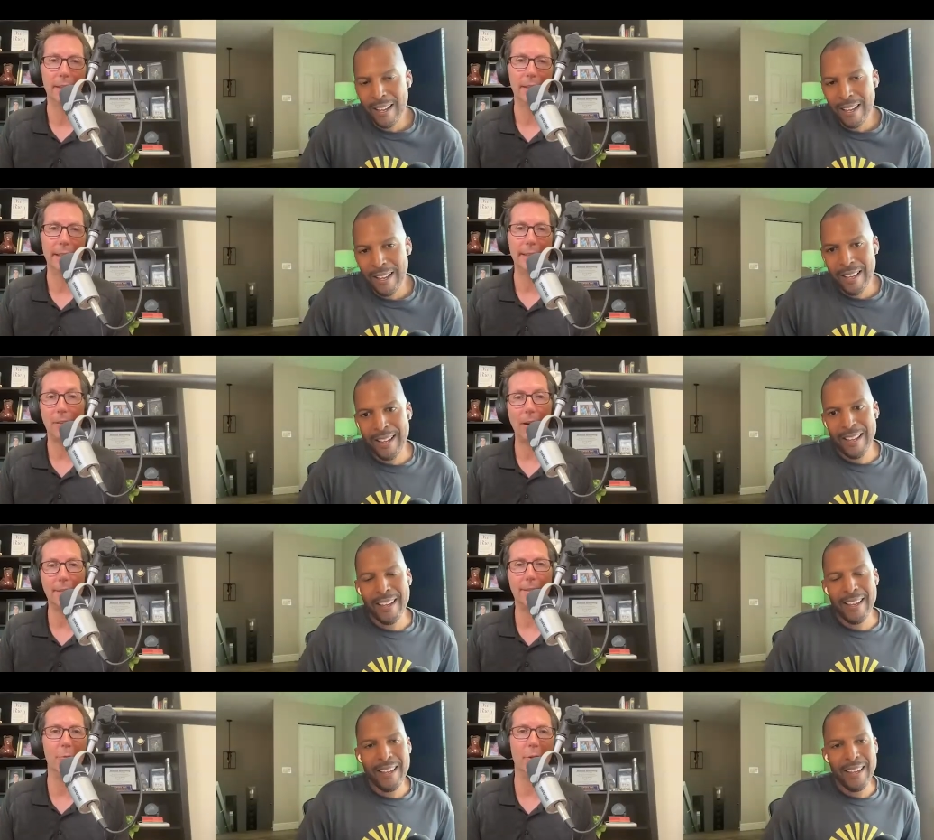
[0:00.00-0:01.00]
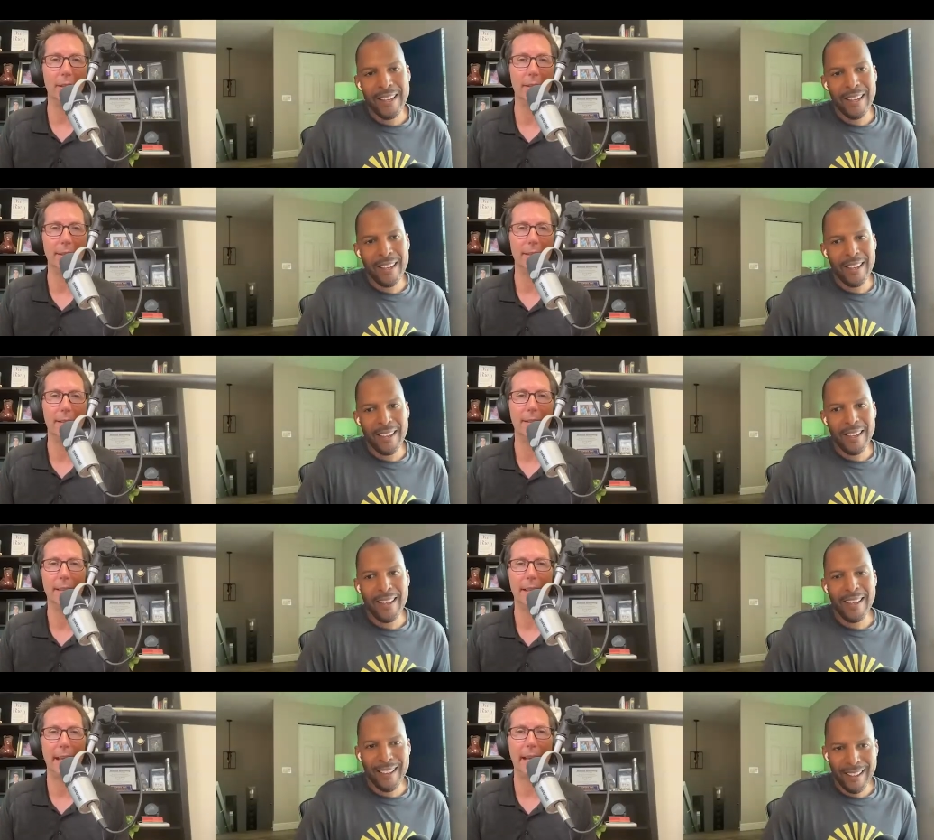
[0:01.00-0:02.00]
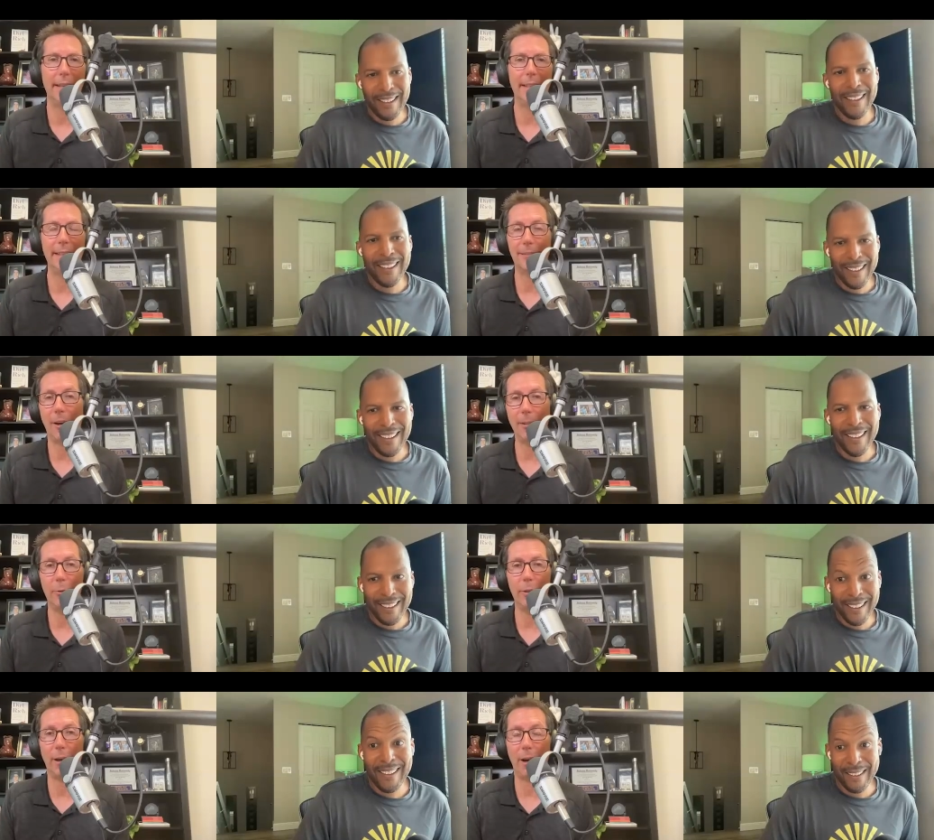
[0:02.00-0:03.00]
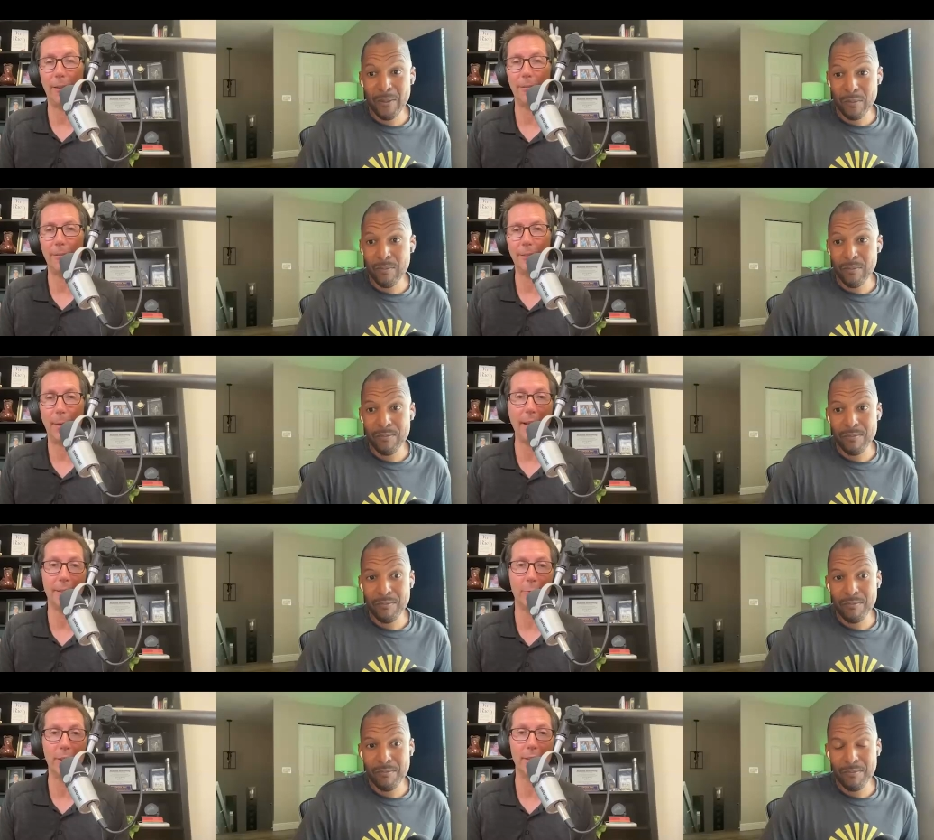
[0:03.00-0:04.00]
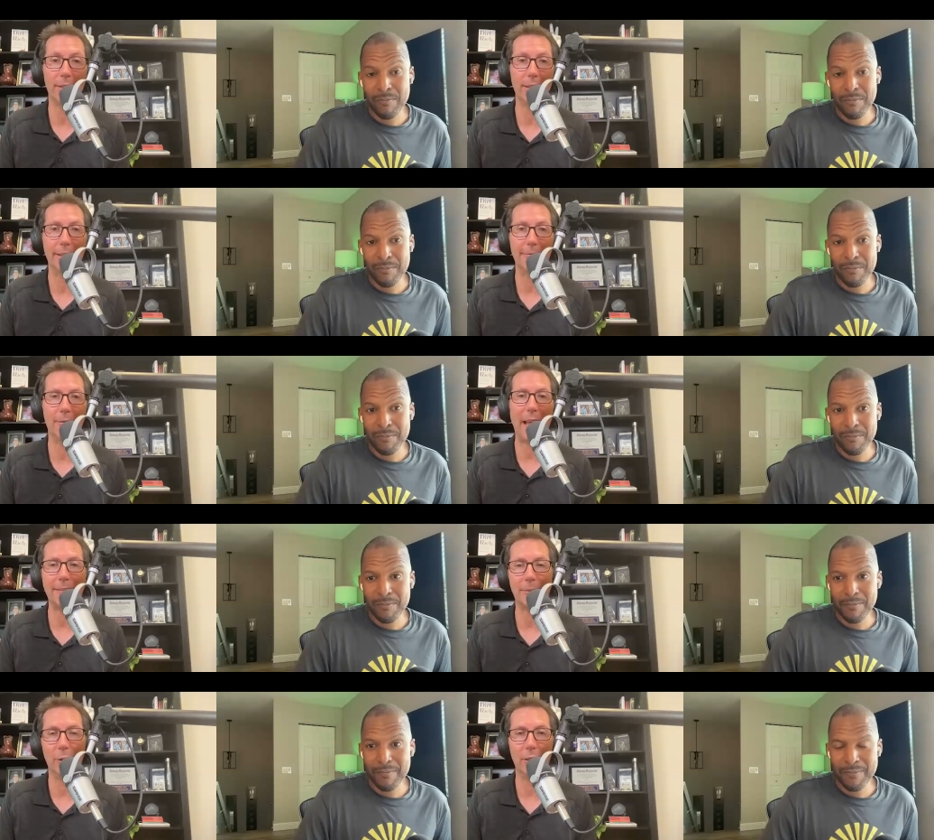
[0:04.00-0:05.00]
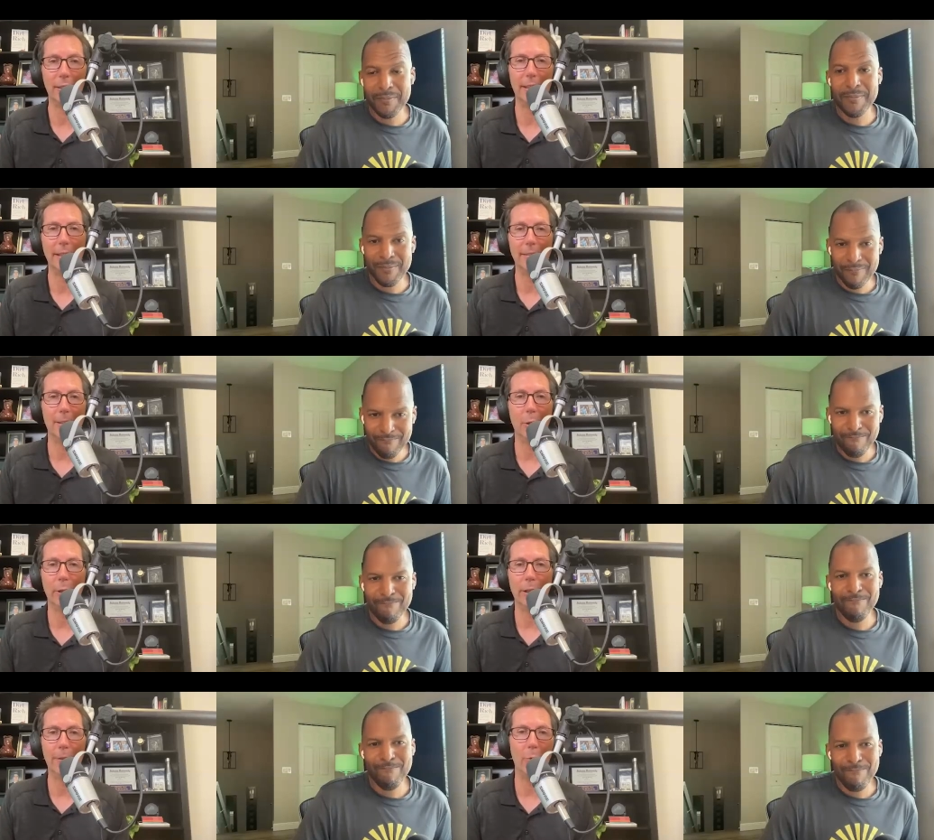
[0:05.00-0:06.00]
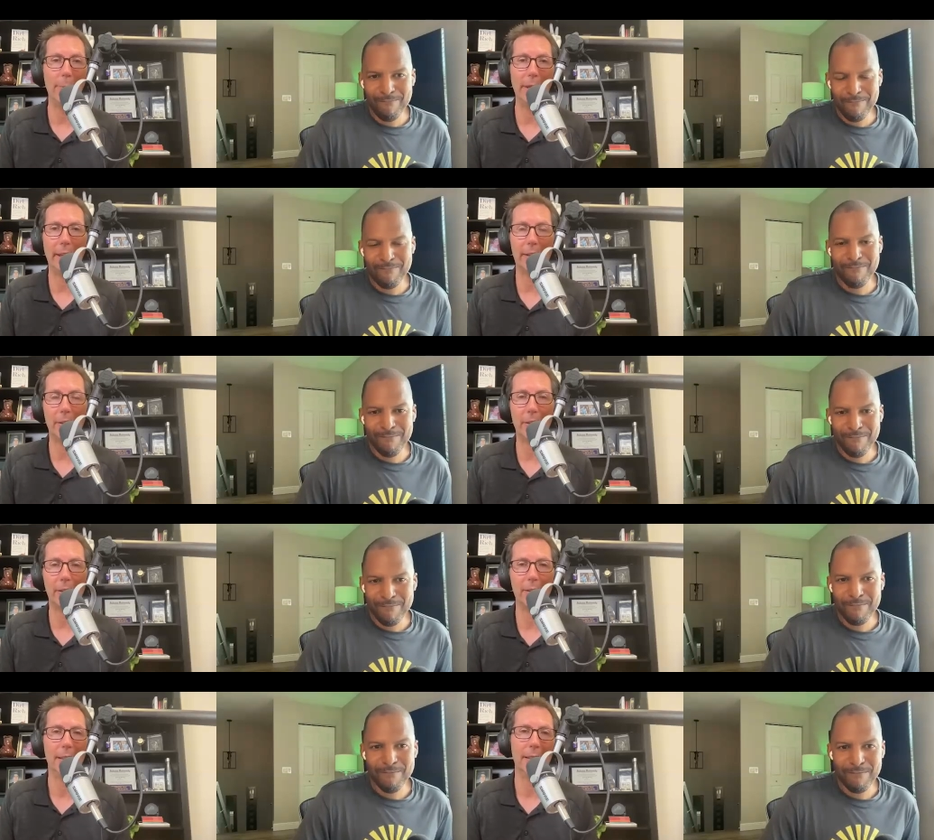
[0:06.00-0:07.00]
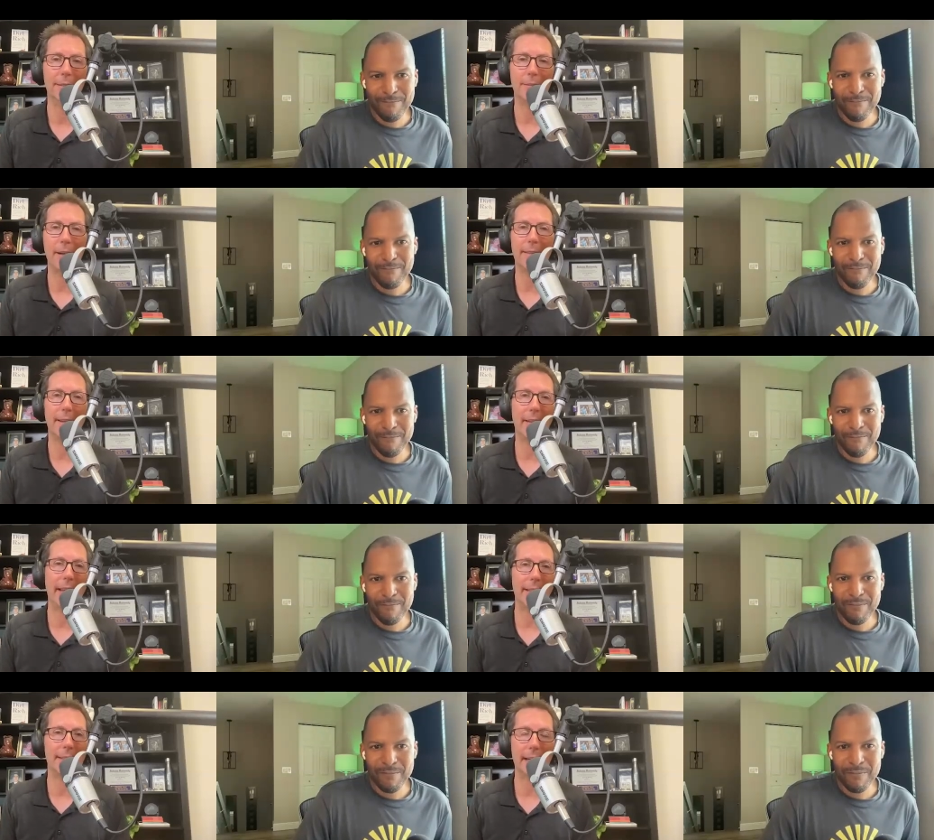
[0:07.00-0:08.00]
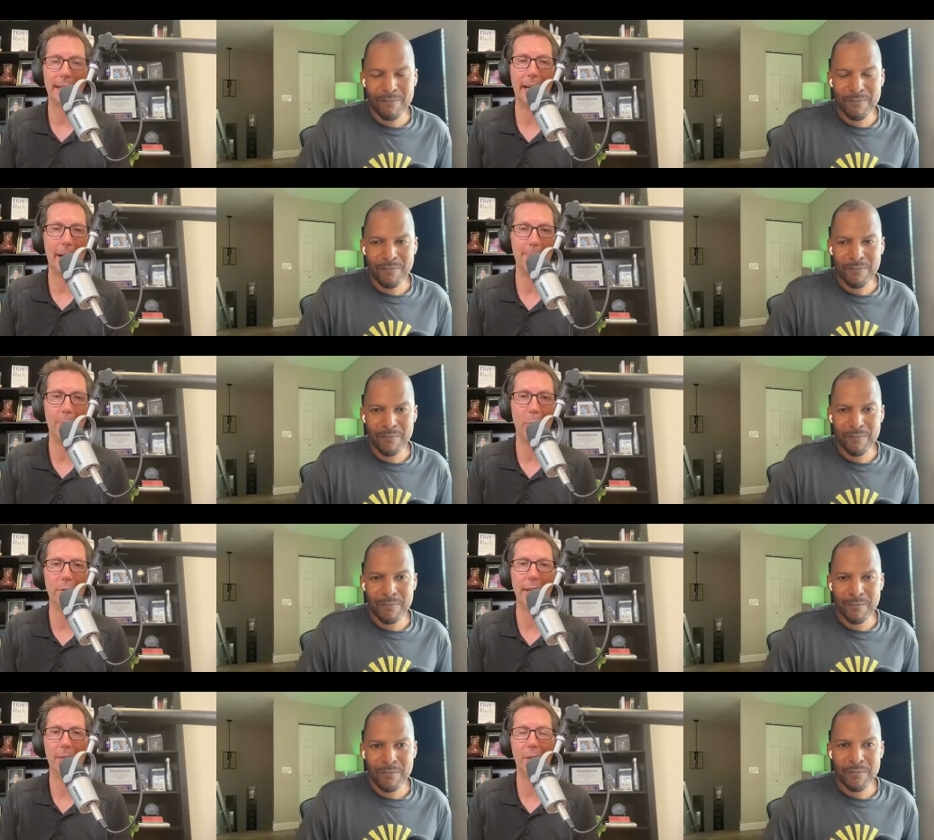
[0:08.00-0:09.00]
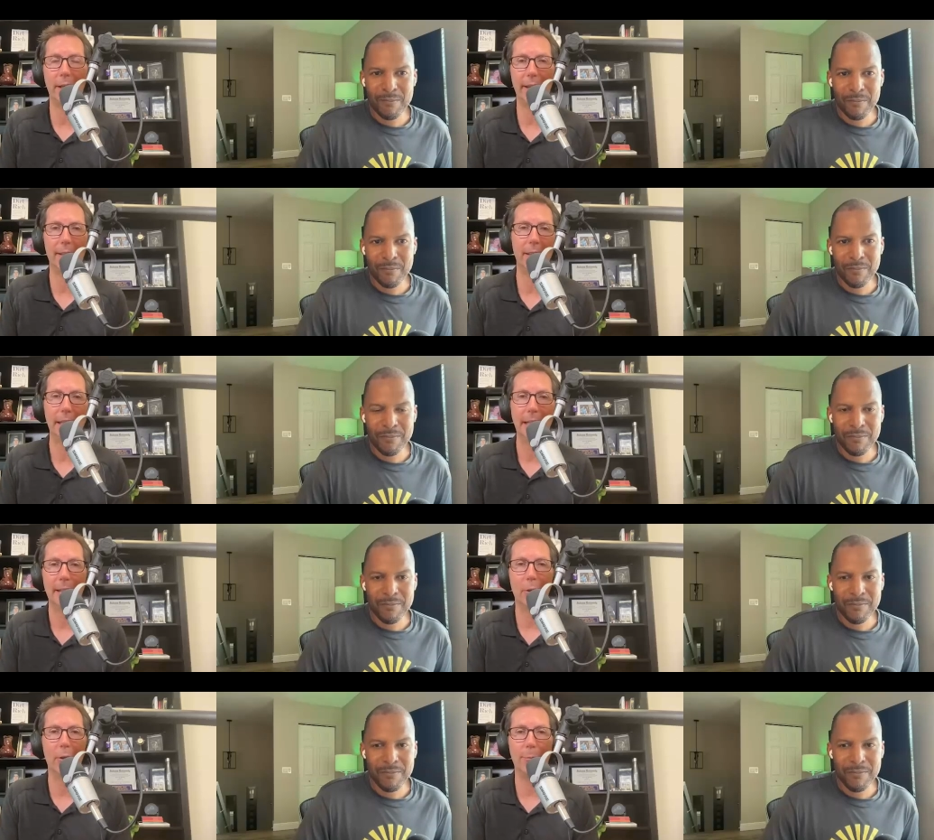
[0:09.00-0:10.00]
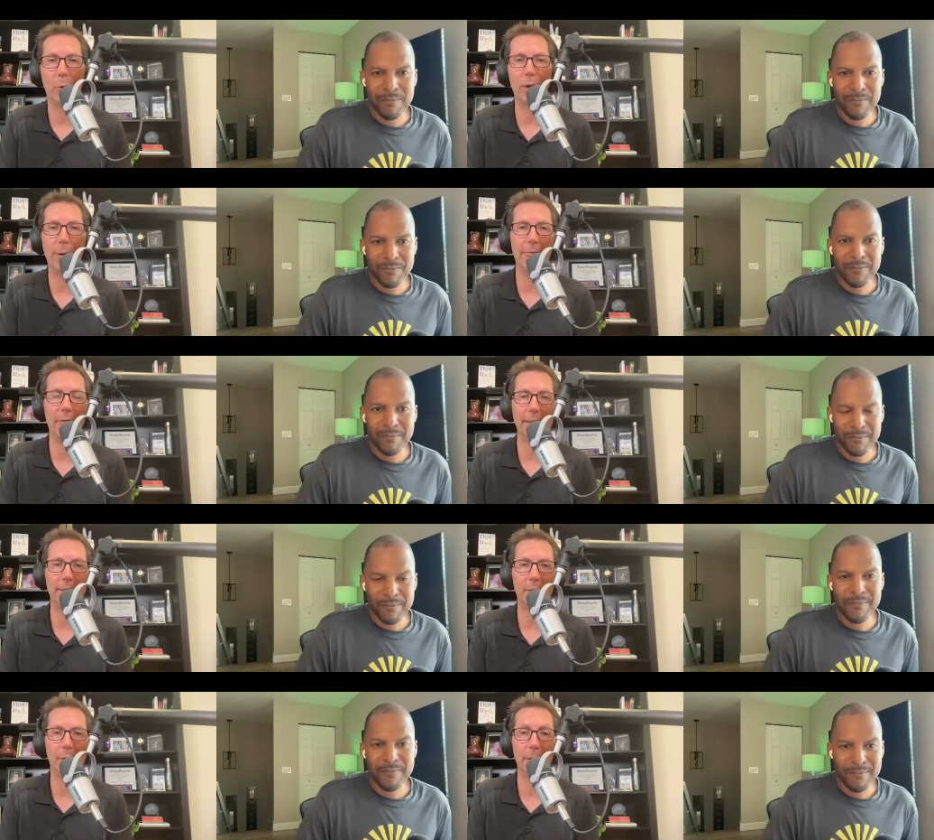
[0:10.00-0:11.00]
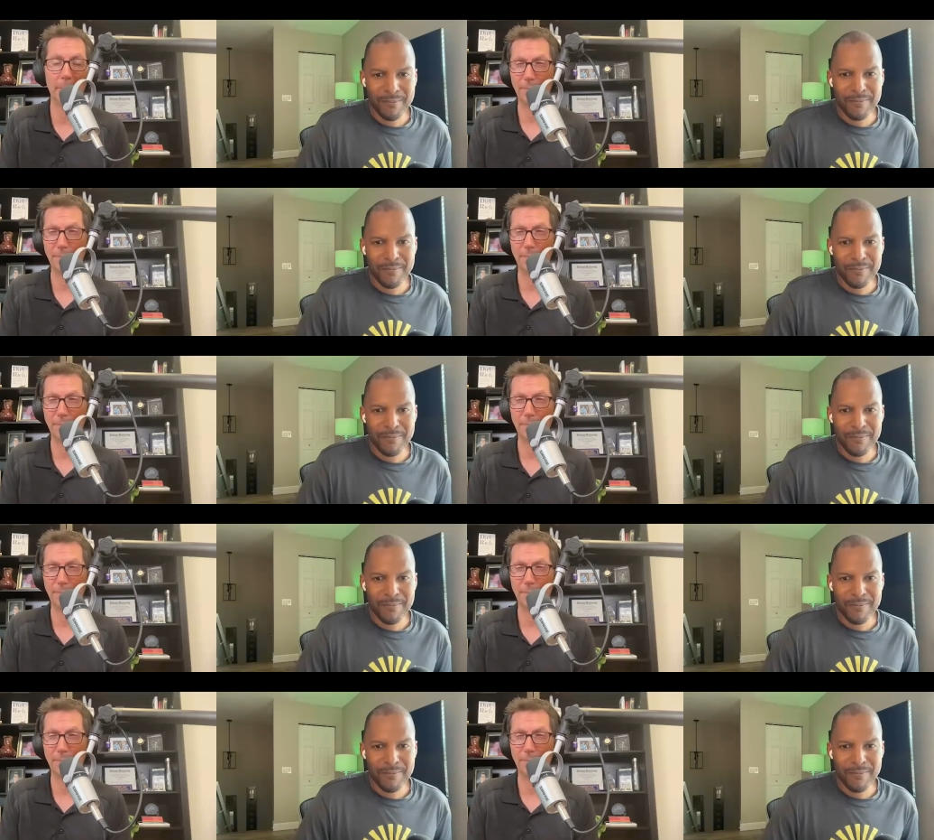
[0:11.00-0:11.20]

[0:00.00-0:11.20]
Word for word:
Speaker 1: he started somewhere, and he started with our sponsor, which is Flight School. So if you want to be like Kirk, start at thelandgeek.com forward slash training, learn more about Flight School.